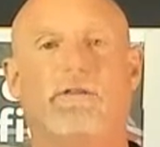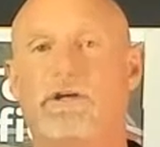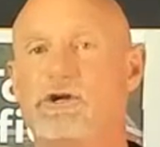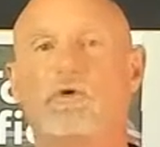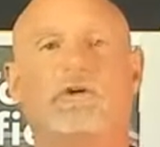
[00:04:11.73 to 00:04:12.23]

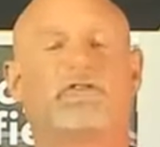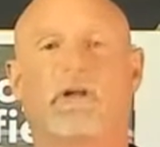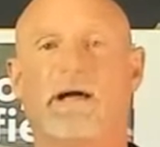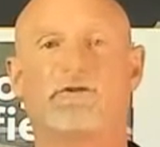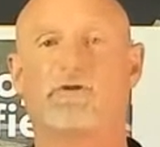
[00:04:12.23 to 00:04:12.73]
that you can
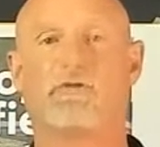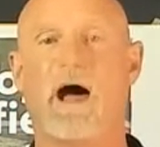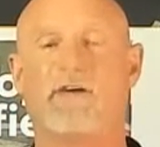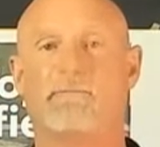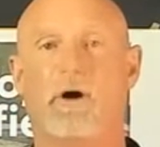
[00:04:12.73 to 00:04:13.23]
select your
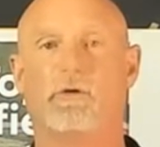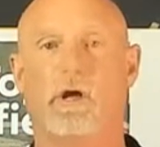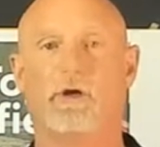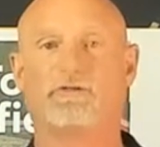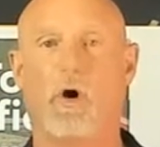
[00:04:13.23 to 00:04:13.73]
drive mode.
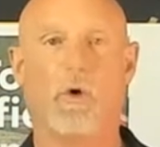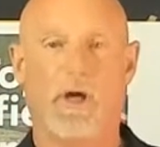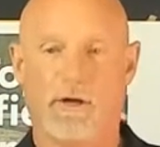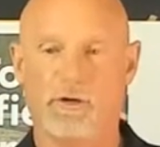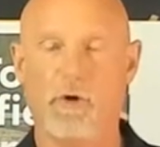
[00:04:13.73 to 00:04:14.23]
So
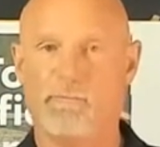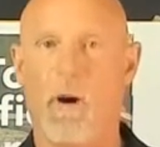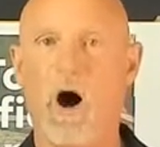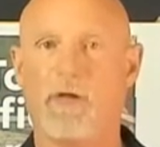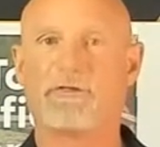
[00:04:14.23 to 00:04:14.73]
you've
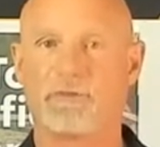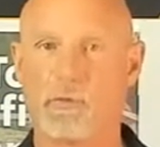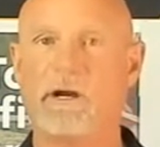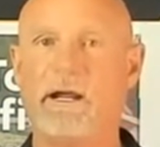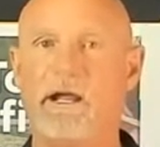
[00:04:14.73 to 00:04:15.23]
bought
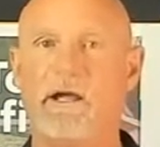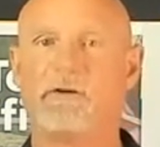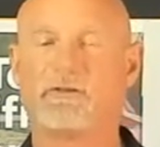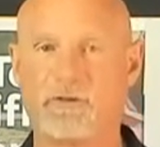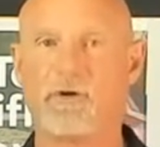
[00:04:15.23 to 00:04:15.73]
three
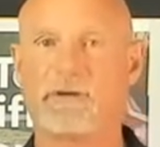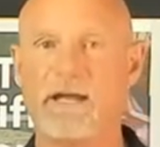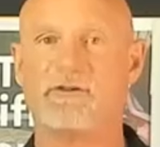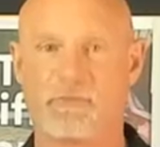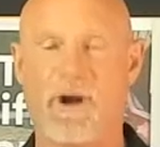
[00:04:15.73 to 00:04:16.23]

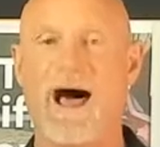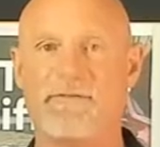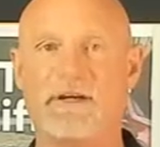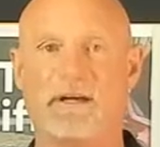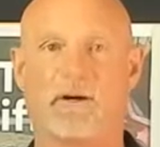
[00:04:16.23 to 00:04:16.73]
circuit
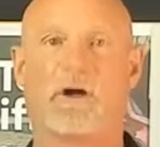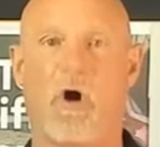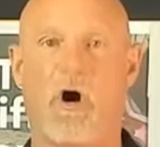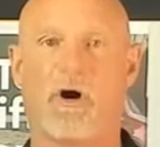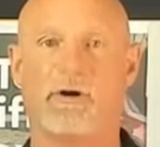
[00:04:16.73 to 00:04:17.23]
driving
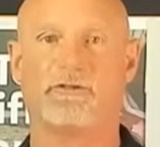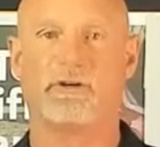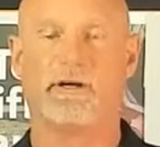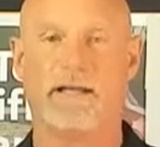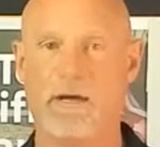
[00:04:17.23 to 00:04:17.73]
cars
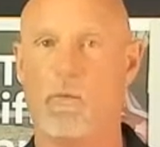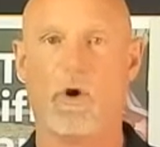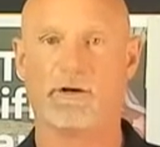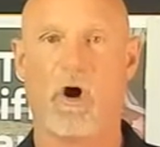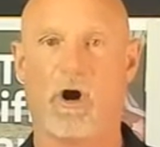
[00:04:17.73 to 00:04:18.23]
in
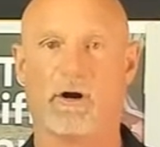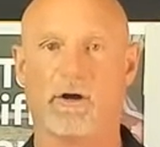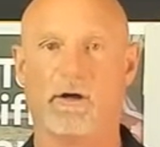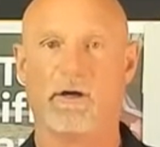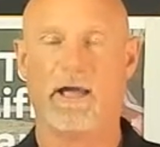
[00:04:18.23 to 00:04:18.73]
one car,
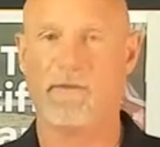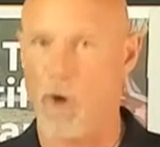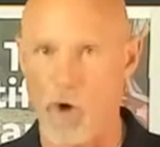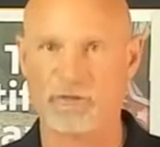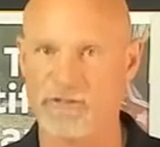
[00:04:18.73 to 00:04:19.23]
and they're
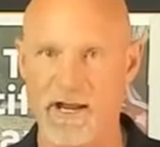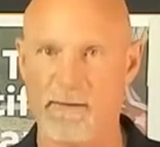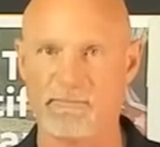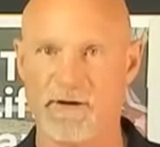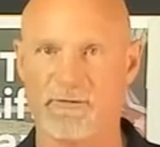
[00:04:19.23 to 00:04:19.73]
all set
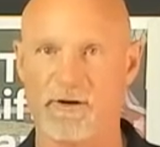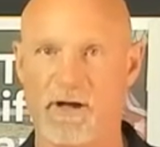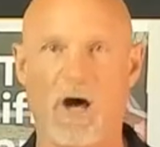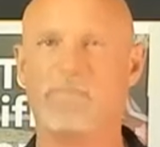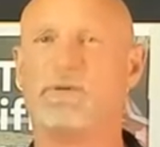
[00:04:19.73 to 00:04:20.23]
up different.
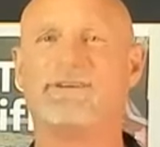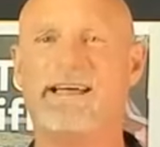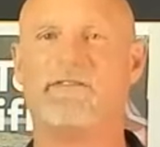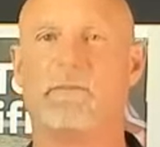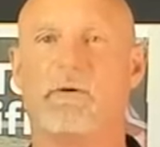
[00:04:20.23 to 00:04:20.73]

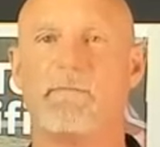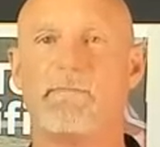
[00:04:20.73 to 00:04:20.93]
Unbelievable.